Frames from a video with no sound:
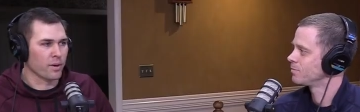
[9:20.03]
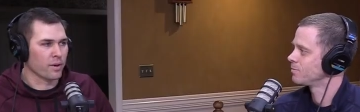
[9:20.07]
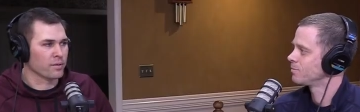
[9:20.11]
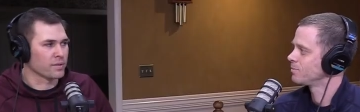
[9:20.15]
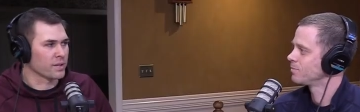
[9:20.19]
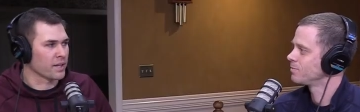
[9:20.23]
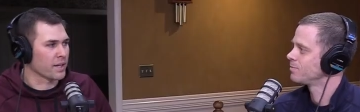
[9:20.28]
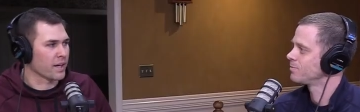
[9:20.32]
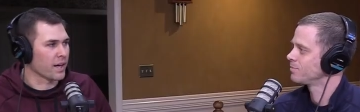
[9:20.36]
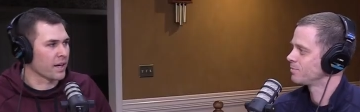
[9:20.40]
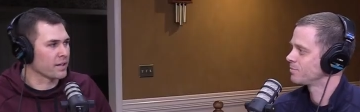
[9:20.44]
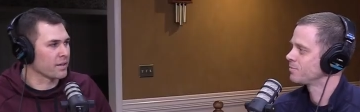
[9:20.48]

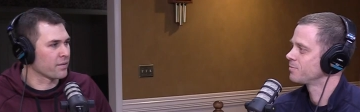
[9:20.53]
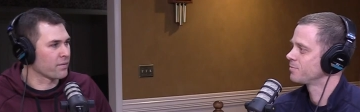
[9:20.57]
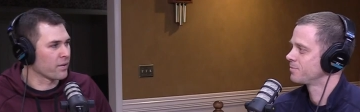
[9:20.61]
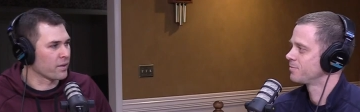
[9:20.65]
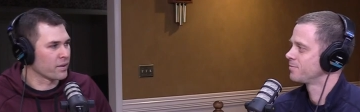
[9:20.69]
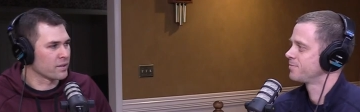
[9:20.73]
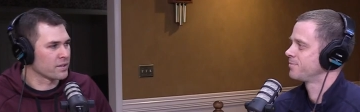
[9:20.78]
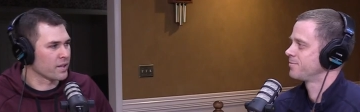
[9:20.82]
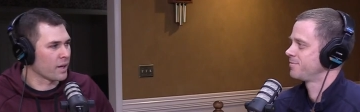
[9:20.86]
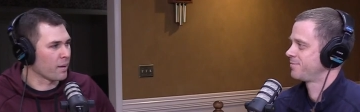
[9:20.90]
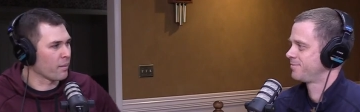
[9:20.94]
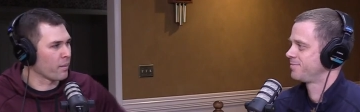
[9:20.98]
Speaker 1: nerves I got the
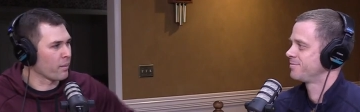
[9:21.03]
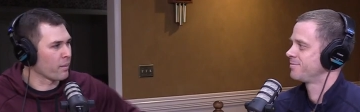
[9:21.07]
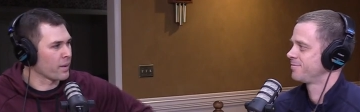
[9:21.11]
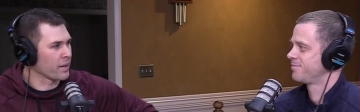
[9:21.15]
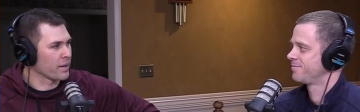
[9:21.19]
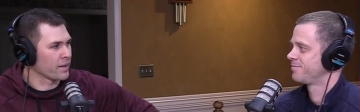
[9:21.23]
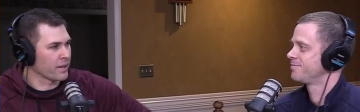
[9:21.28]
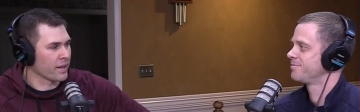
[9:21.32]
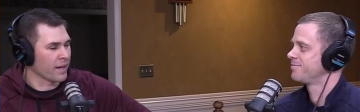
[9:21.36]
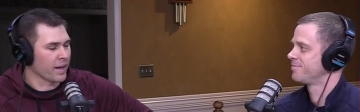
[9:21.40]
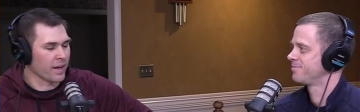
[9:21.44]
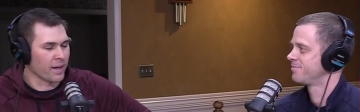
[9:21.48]
first time I
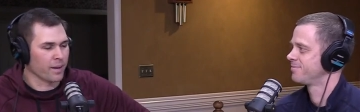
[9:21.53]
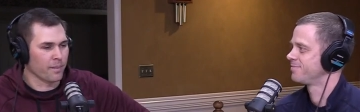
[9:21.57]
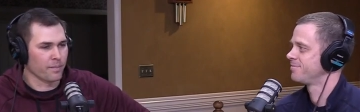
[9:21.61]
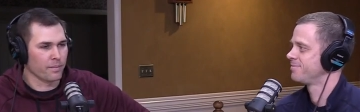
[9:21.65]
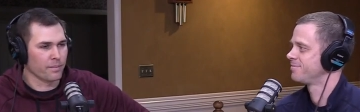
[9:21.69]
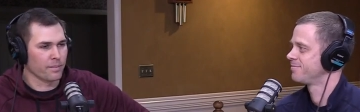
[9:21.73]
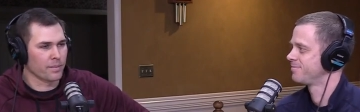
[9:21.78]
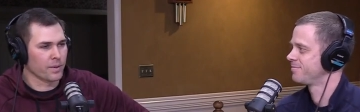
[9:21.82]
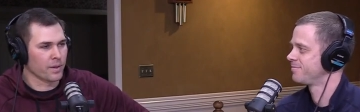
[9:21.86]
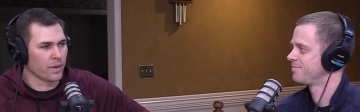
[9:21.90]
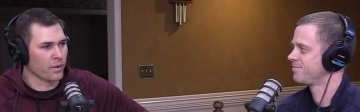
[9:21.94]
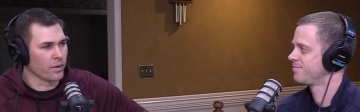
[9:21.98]
went in the
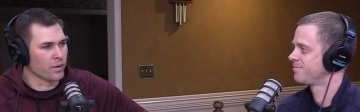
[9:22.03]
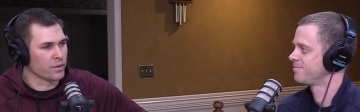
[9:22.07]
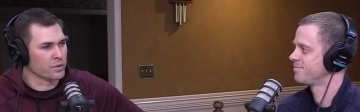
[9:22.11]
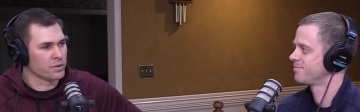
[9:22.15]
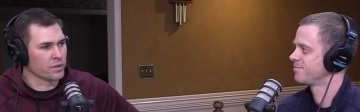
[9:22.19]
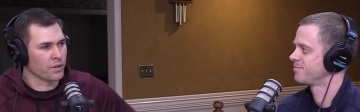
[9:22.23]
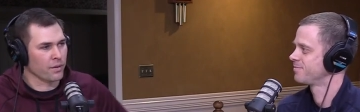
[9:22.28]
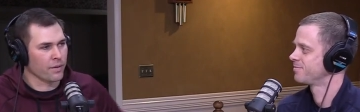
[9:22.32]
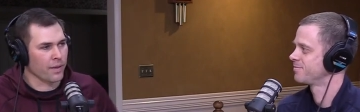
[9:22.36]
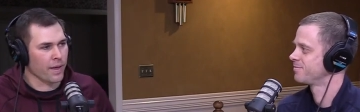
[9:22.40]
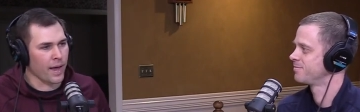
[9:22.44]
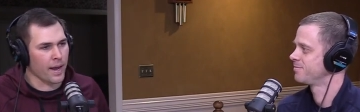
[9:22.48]
game. You know, there's
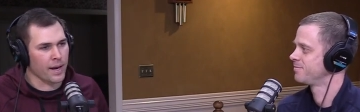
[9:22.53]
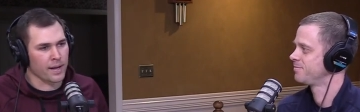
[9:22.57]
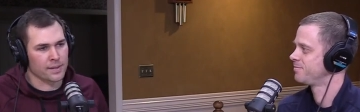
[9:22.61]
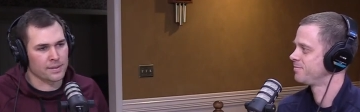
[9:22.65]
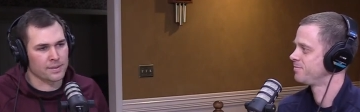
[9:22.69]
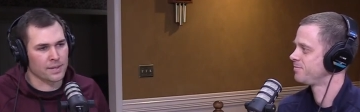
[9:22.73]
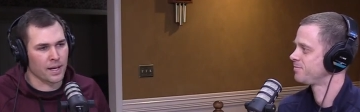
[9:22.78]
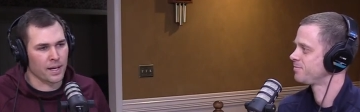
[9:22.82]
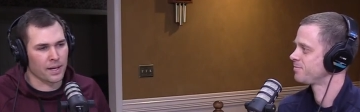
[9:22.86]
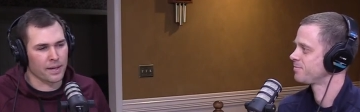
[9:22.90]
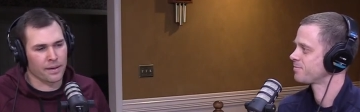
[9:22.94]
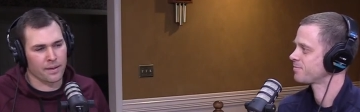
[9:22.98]
still that
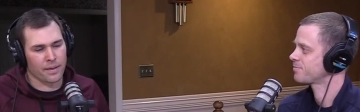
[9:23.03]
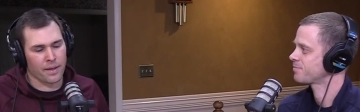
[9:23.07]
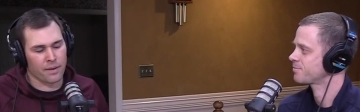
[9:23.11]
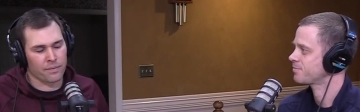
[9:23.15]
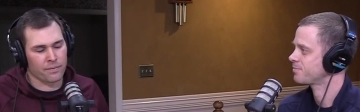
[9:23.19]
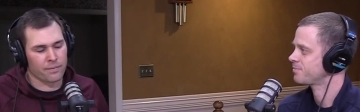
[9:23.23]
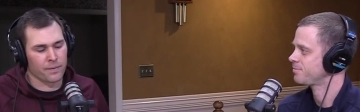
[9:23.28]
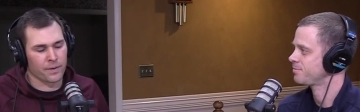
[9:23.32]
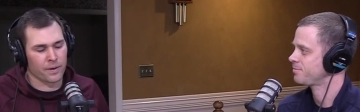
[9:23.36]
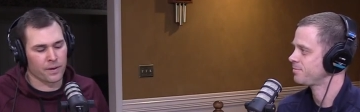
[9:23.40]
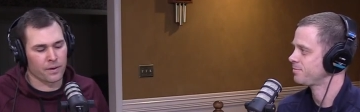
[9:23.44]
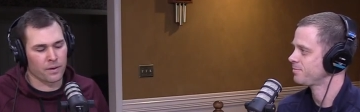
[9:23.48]
anxiety,
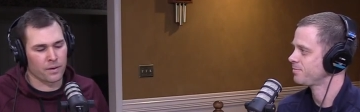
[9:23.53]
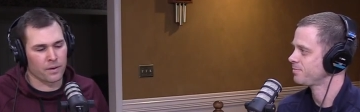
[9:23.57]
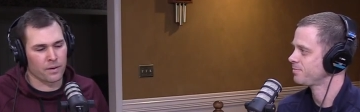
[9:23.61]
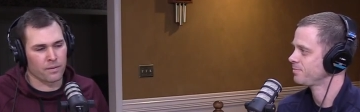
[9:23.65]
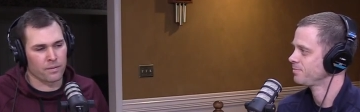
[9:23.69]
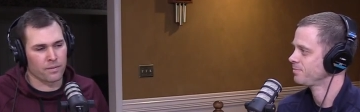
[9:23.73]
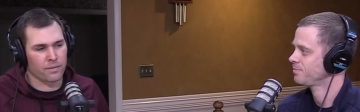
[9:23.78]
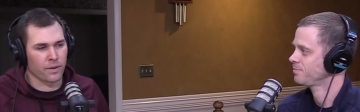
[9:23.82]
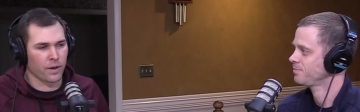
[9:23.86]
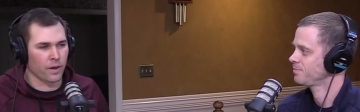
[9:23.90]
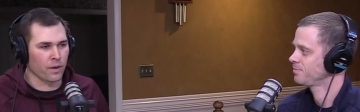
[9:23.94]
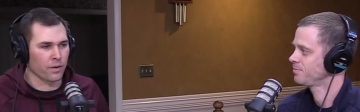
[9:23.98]
that fear
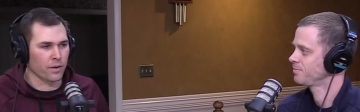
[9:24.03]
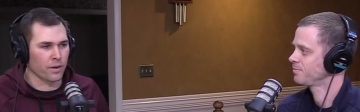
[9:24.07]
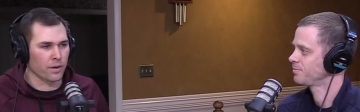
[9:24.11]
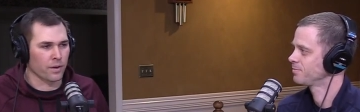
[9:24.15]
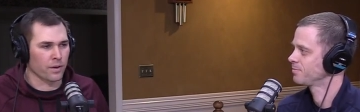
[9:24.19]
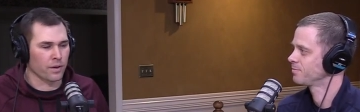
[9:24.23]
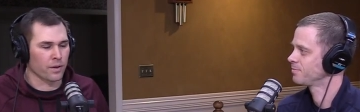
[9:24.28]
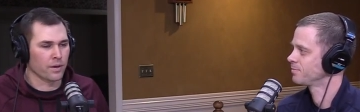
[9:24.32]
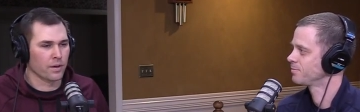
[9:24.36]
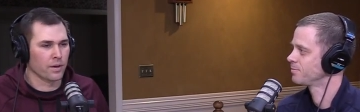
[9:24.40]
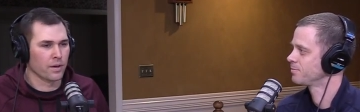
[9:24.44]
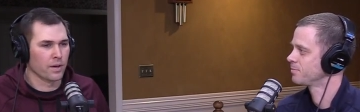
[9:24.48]
of
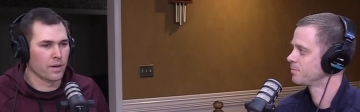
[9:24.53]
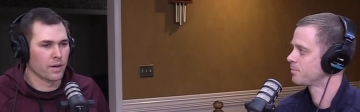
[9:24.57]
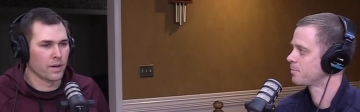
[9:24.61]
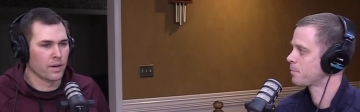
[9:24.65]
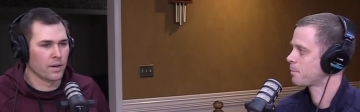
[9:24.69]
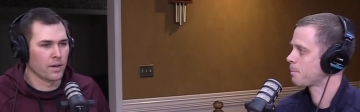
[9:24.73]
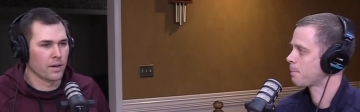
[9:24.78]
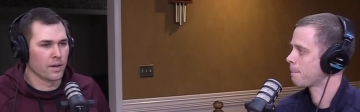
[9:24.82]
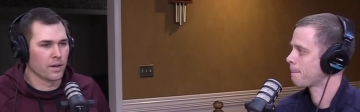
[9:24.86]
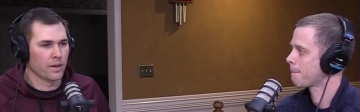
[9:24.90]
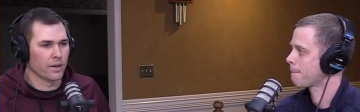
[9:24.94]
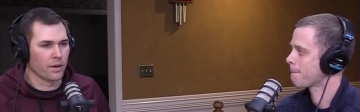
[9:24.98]
failure,
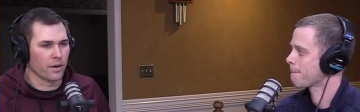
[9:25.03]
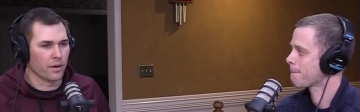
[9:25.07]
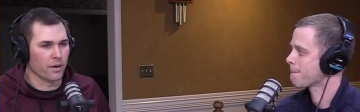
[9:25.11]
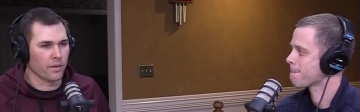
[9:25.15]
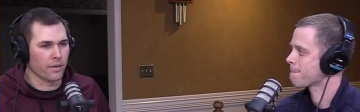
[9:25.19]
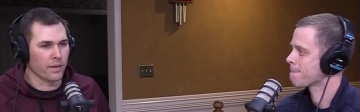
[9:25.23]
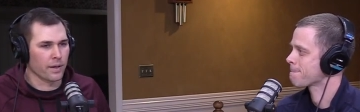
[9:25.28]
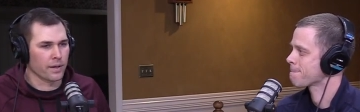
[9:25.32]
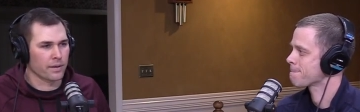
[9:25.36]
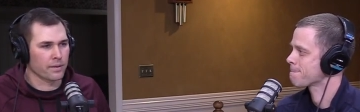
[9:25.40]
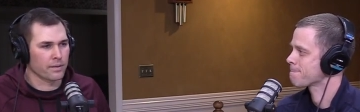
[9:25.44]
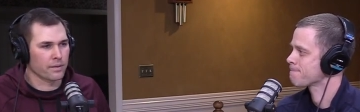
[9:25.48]
you know,
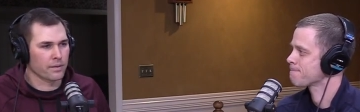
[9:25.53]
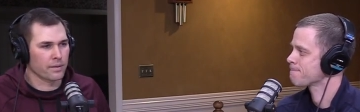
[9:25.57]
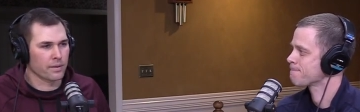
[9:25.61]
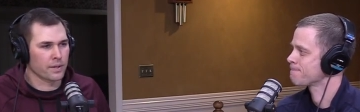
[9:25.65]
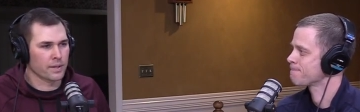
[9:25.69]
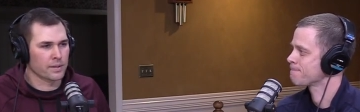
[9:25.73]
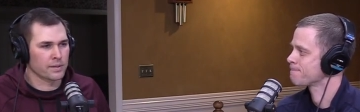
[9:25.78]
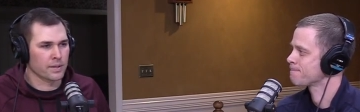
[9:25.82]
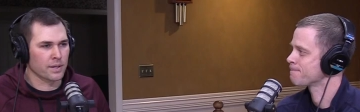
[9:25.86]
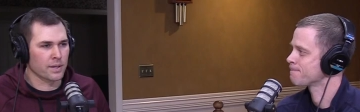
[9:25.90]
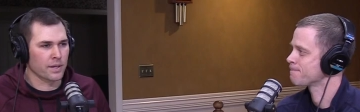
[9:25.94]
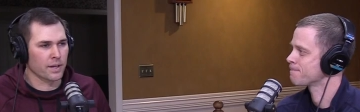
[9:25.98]
that
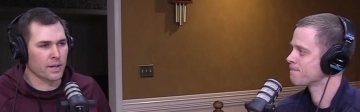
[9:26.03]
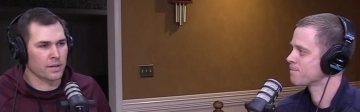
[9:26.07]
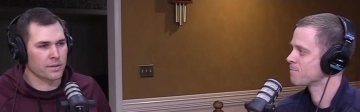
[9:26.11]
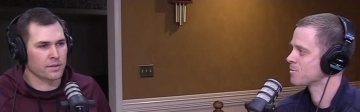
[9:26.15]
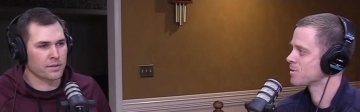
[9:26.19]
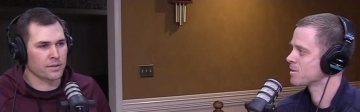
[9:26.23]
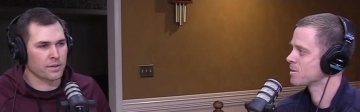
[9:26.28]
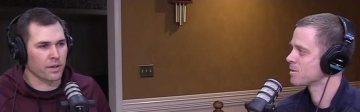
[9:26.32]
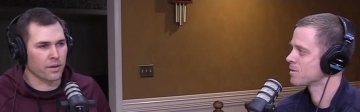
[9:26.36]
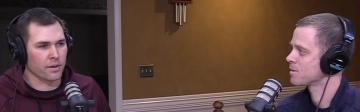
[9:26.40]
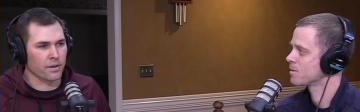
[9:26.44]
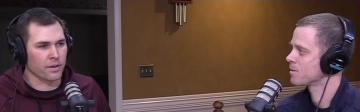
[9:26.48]
isn't
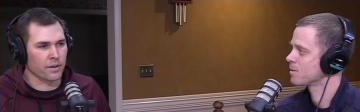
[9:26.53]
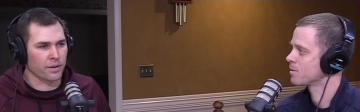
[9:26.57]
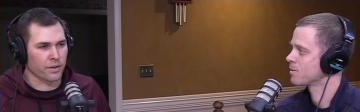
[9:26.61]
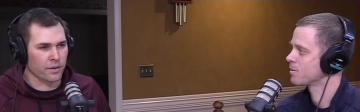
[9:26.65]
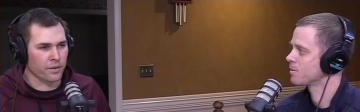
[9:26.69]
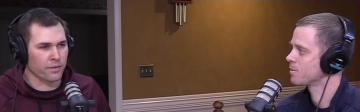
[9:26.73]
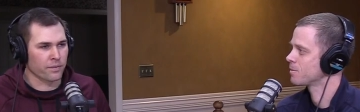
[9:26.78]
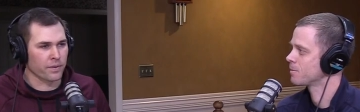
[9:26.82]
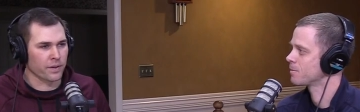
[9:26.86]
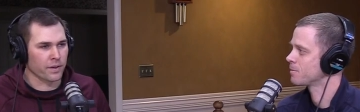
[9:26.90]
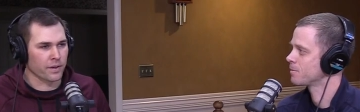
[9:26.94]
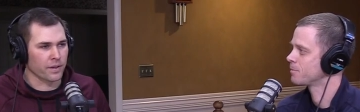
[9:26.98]
necessarily a
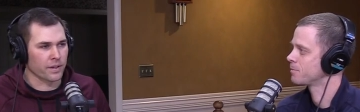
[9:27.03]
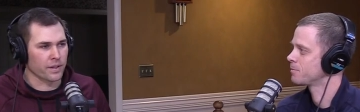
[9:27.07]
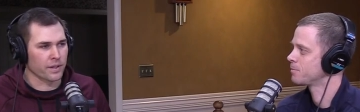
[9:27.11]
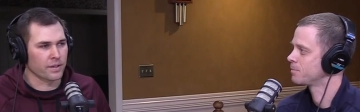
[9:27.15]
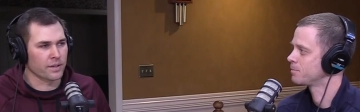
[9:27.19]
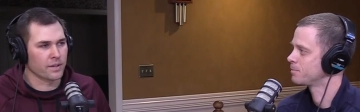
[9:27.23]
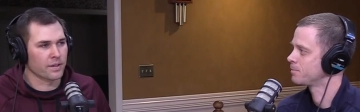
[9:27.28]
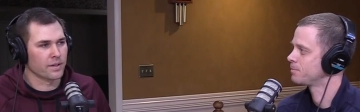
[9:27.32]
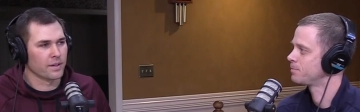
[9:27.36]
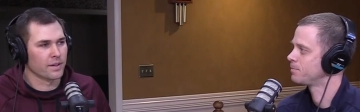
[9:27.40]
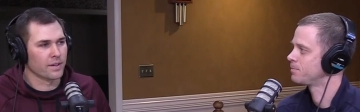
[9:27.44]
good feeling.